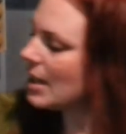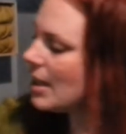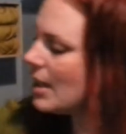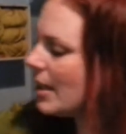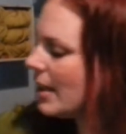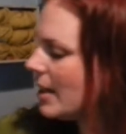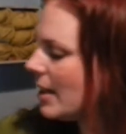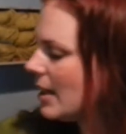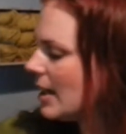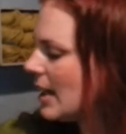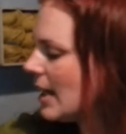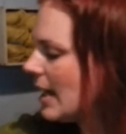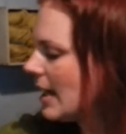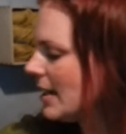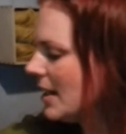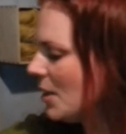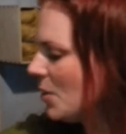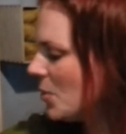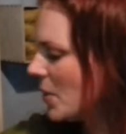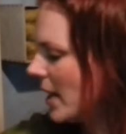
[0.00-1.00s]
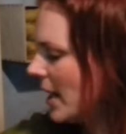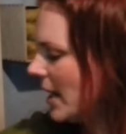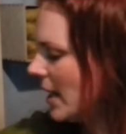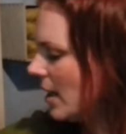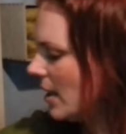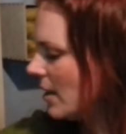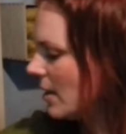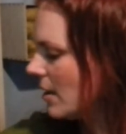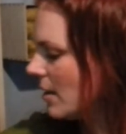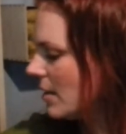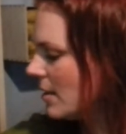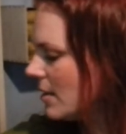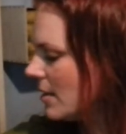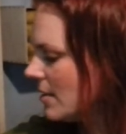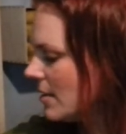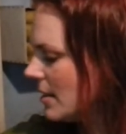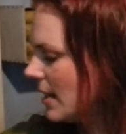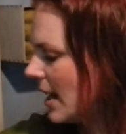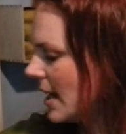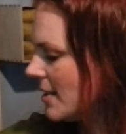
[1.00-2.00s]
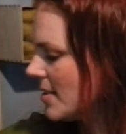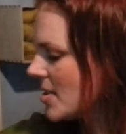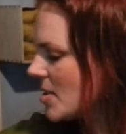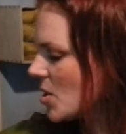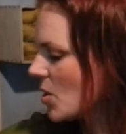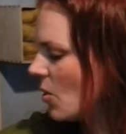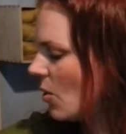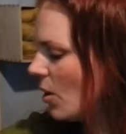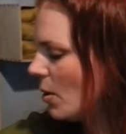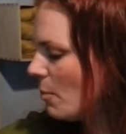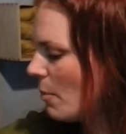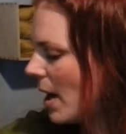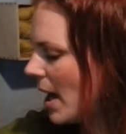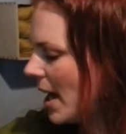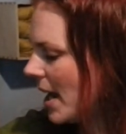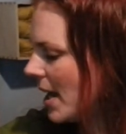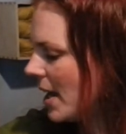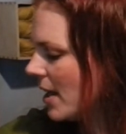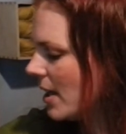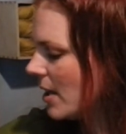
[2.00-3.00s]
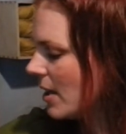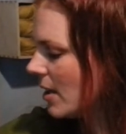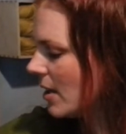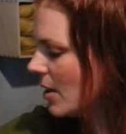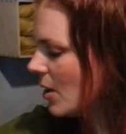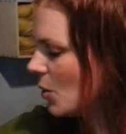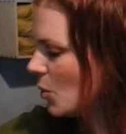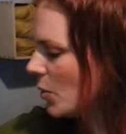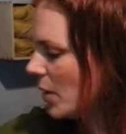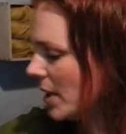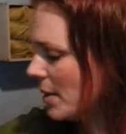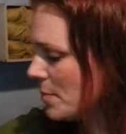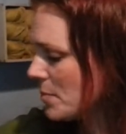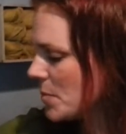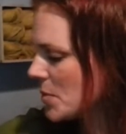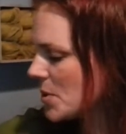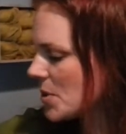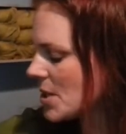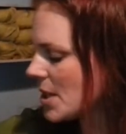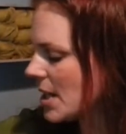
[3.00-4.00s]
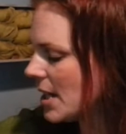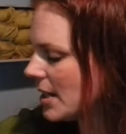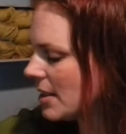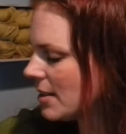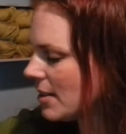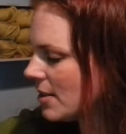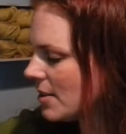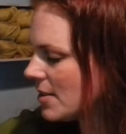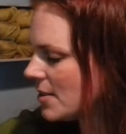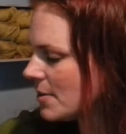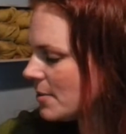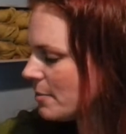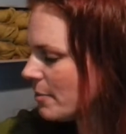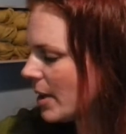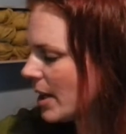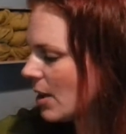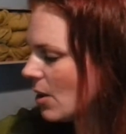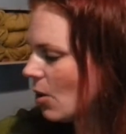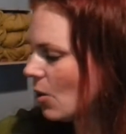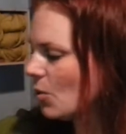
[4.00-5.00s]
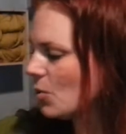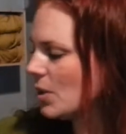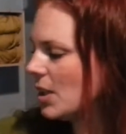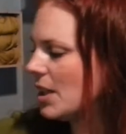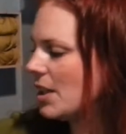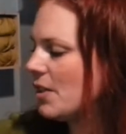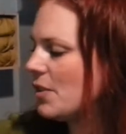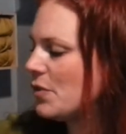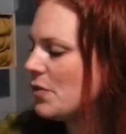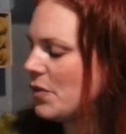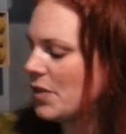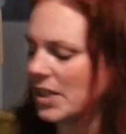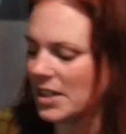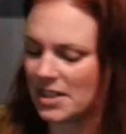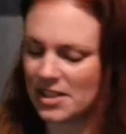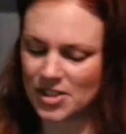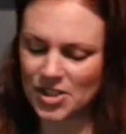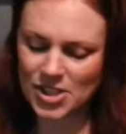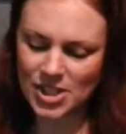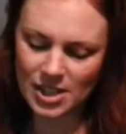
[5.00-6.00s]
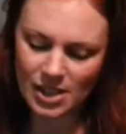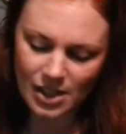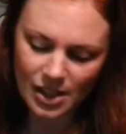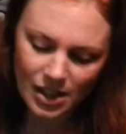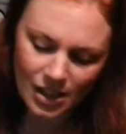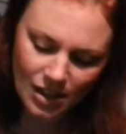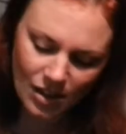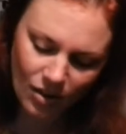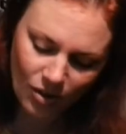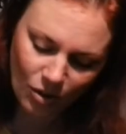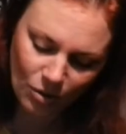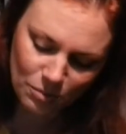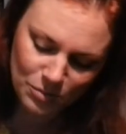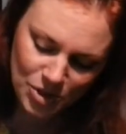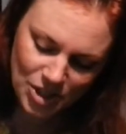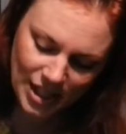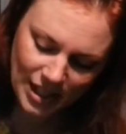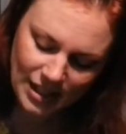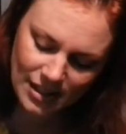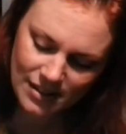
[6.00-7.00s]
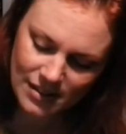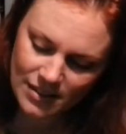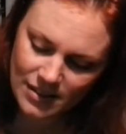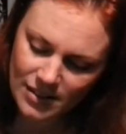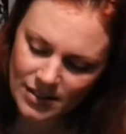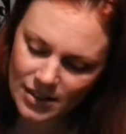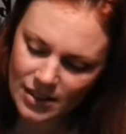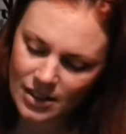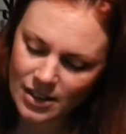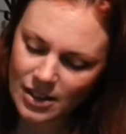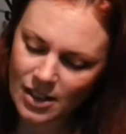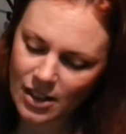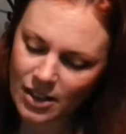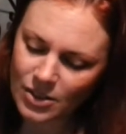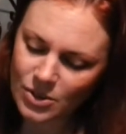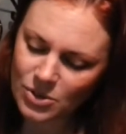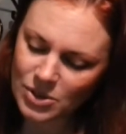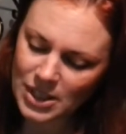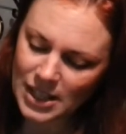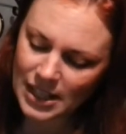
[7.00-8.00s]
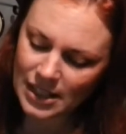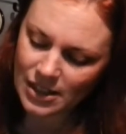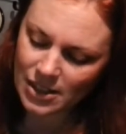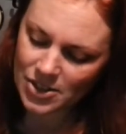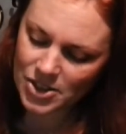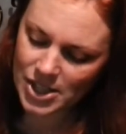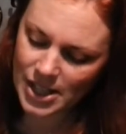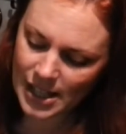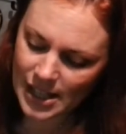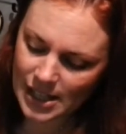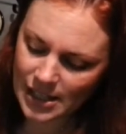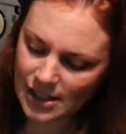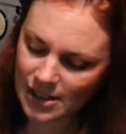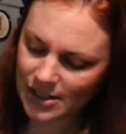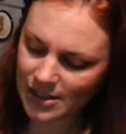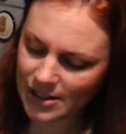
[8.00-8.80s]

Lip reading: Anyway, that's all my whips and my only finished object. Gå ner där tjejen.